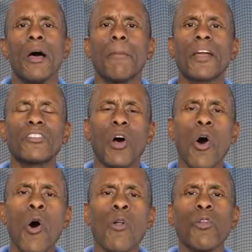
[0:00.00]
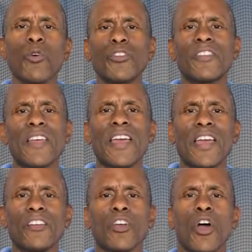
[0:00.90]
Because all those
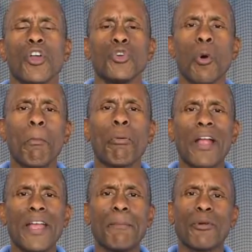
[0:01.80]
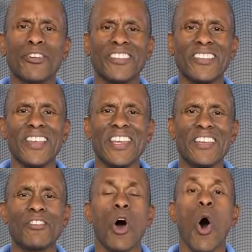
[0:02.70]
things, your brain
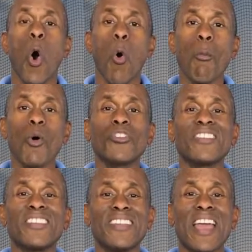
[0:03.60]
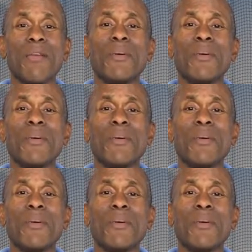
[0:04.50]
perceives almost the same,